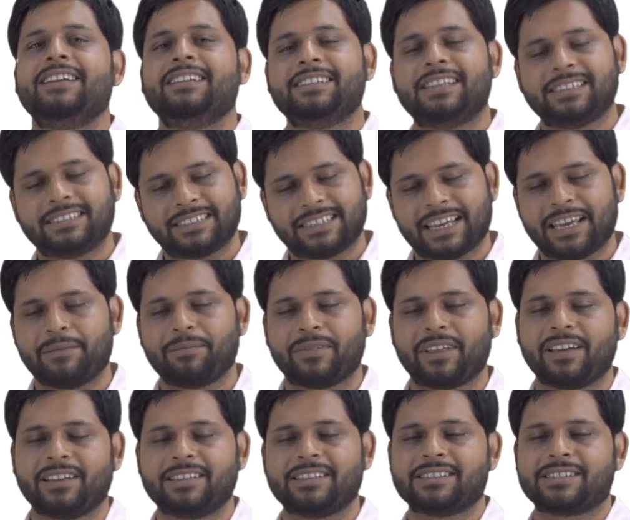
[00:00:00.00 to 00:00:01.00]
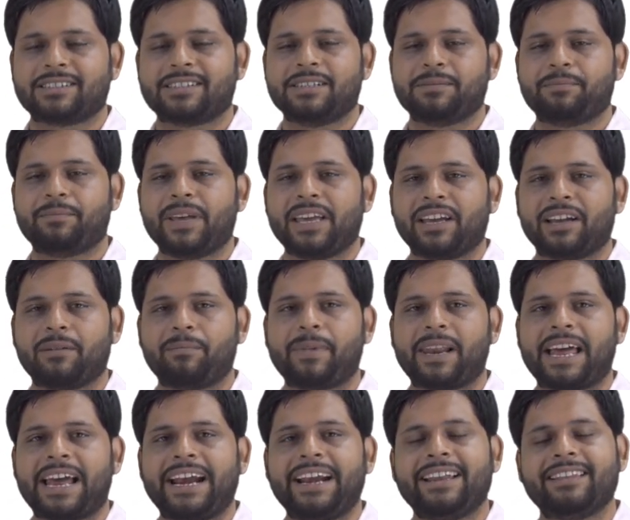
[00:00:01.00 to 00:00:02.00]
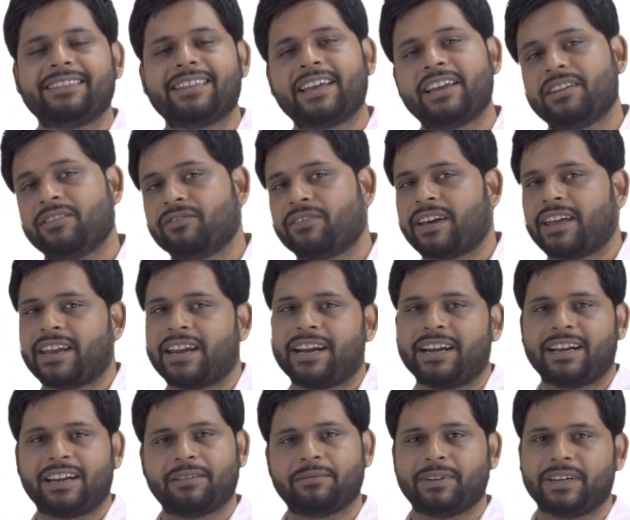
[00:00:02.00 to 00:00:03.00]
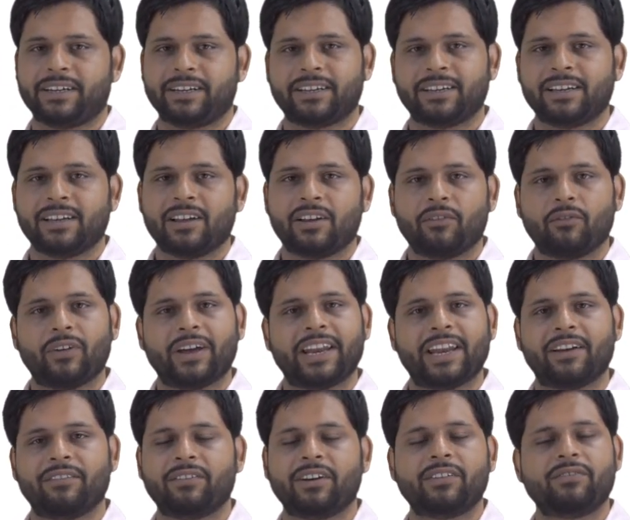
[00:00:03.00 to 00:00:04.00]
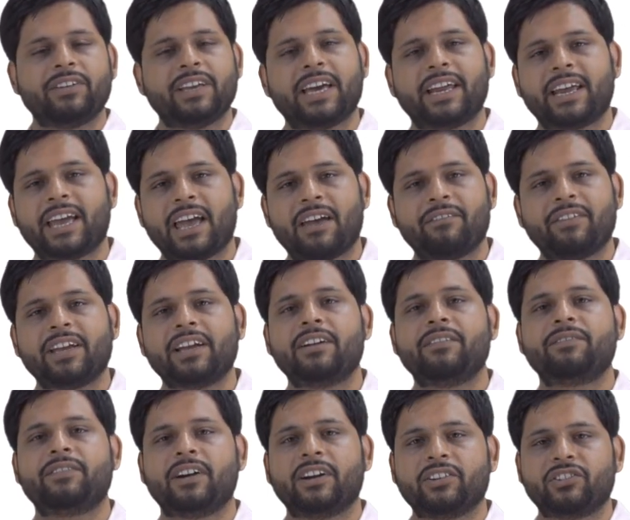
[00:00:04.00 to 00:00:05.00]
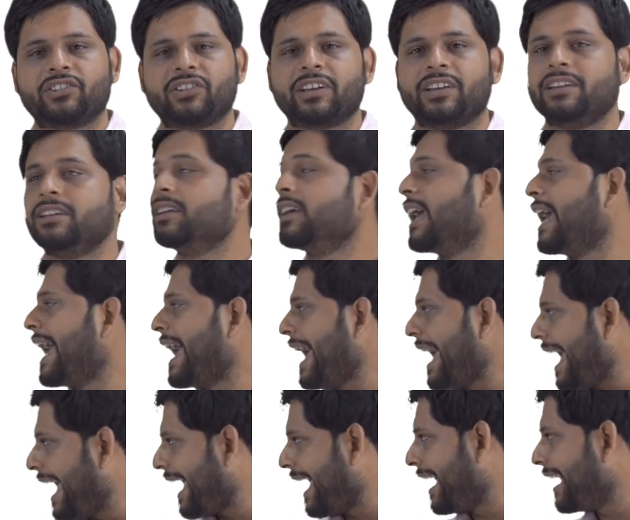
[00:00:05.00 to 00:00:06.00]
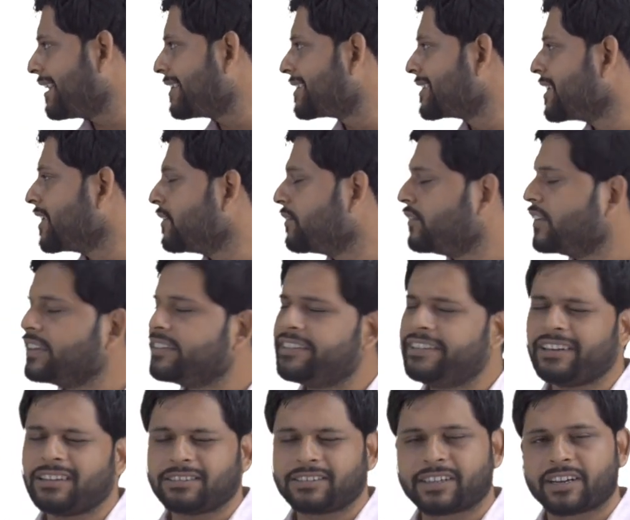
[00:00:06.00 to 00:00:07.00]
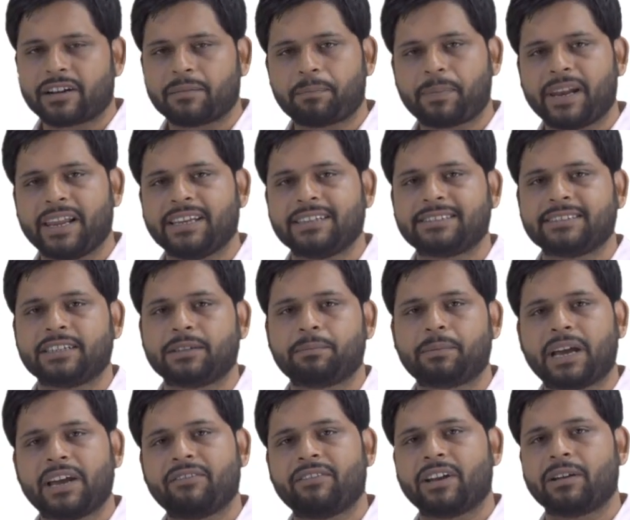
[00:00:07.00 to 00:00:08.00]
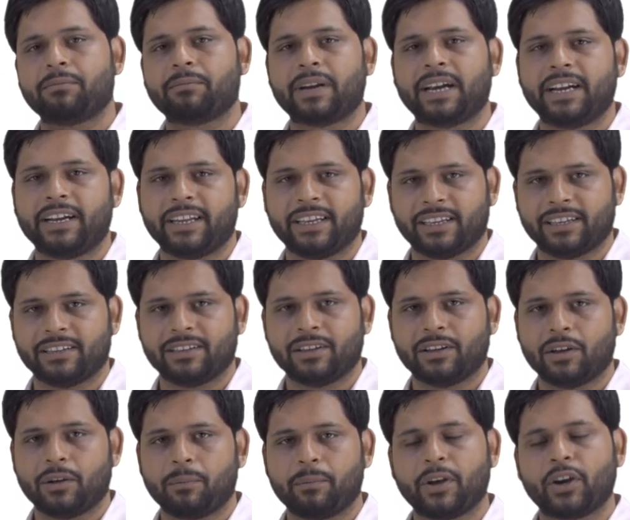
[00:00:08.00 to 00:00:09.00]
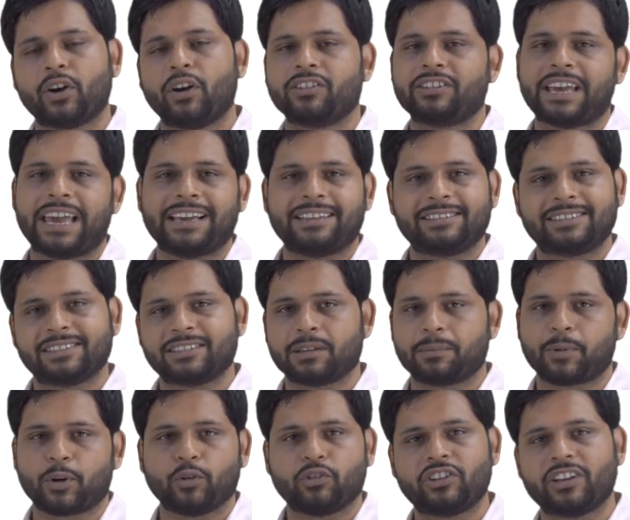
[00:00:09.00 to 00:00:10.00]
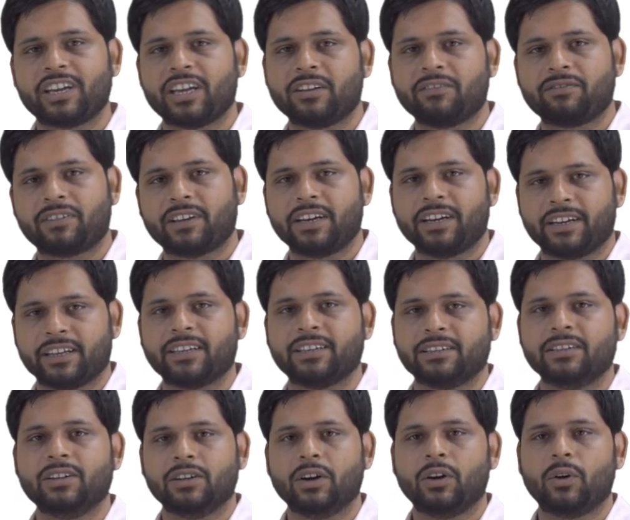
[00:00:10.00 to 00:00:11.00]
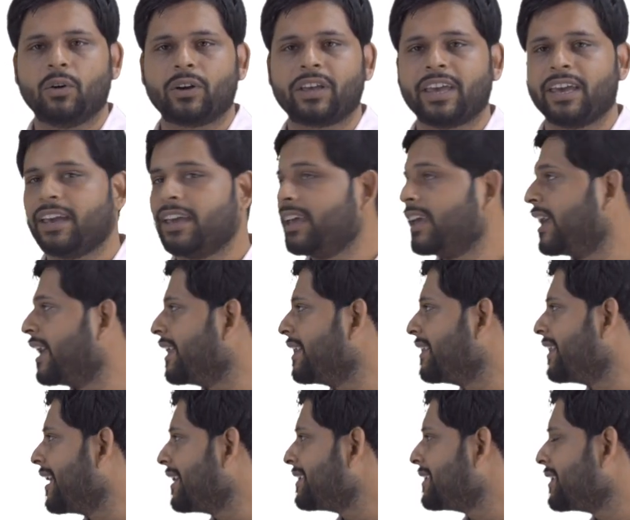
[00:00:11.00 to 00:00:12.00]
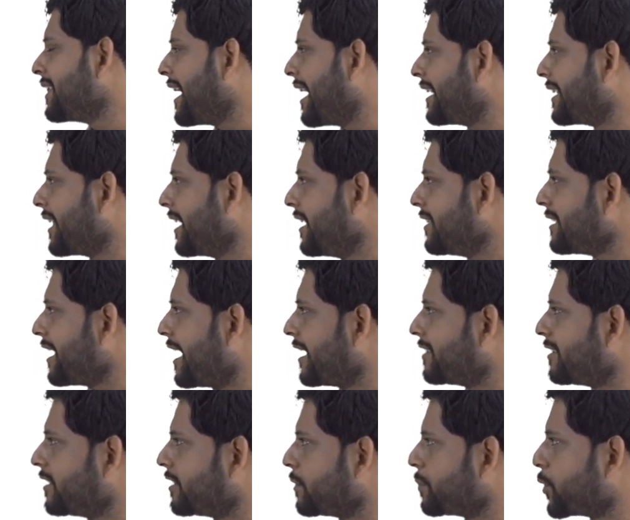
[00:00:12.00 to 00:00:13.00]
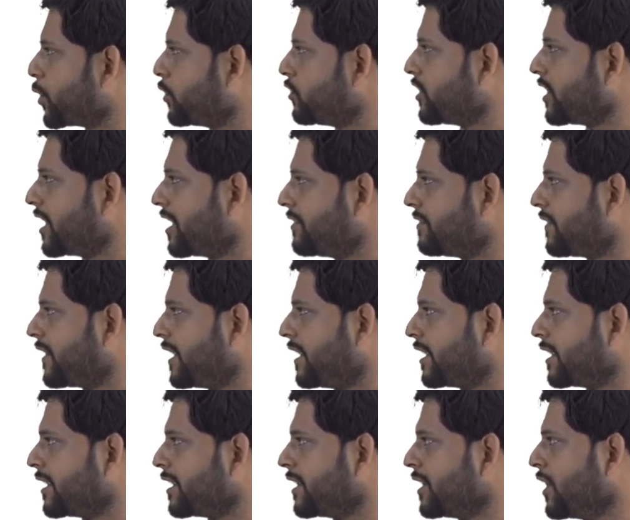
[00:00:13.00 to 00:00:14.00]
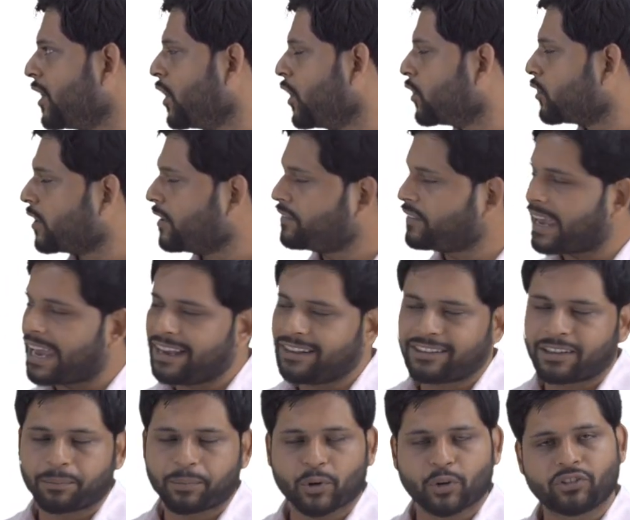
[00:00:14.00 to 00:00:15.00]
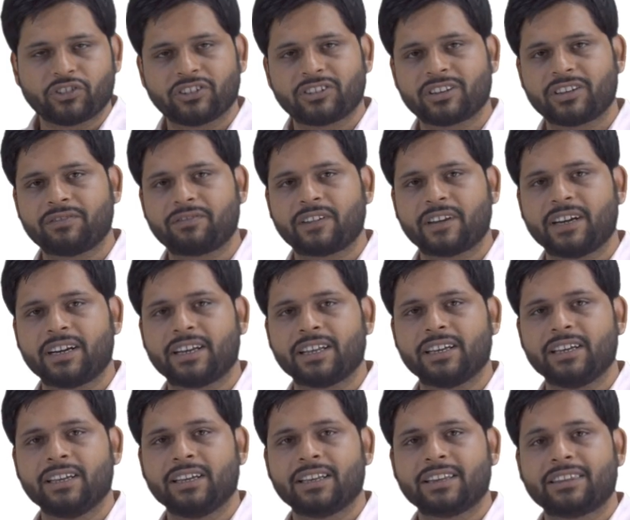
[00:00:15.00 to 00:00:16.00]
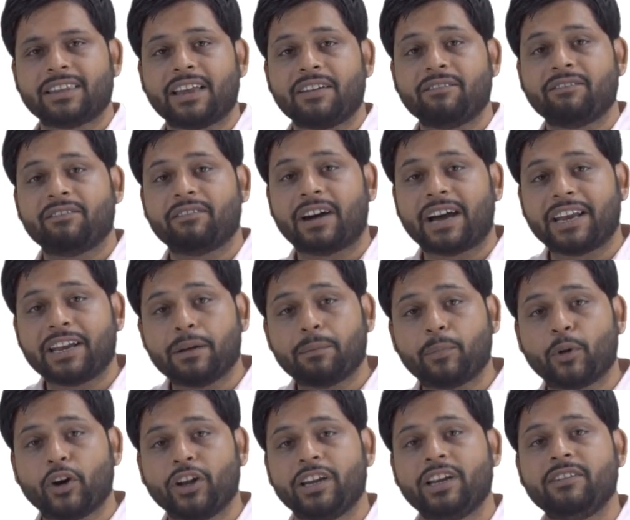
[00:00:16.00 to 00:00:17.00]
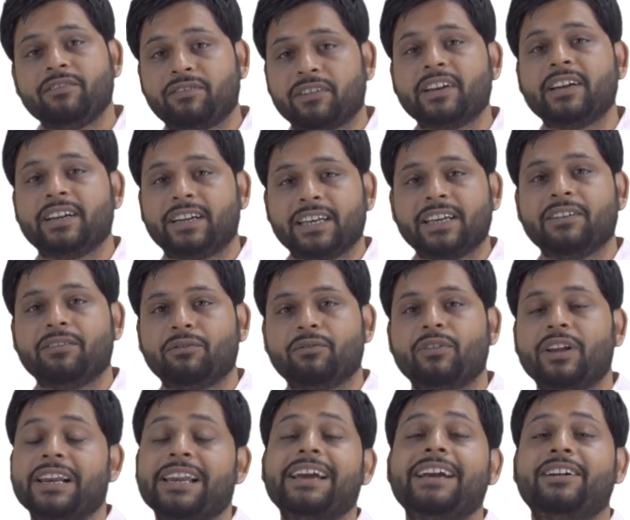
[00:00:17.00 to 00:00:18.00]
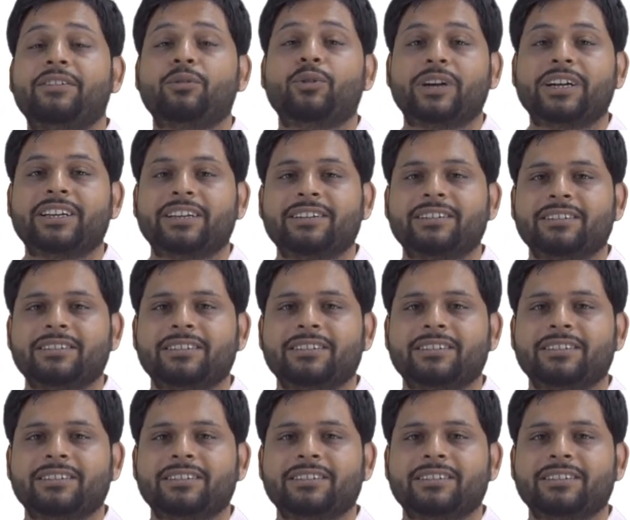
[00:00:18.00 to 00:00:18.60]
The same thing is being applied in the infinite limit. Whenever we are having a function x, we just replace it by 1 by t, because x is approaching infinity. Okay, in that case x is approaching infinity. So if x approaches infinity, then 1 upon infinity will get what?